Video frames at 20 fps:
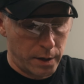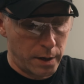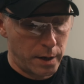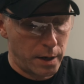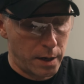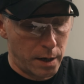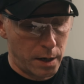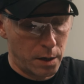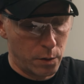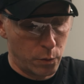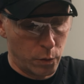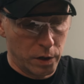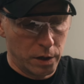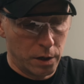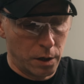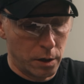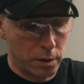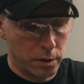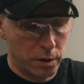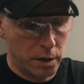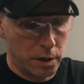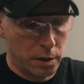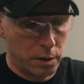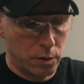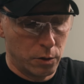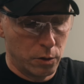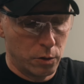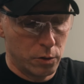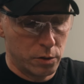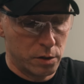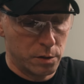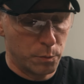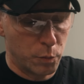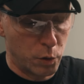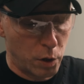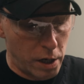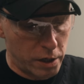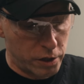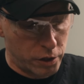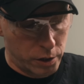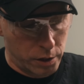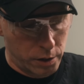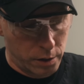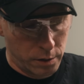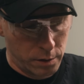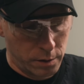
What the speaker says: And we don't need to use the brush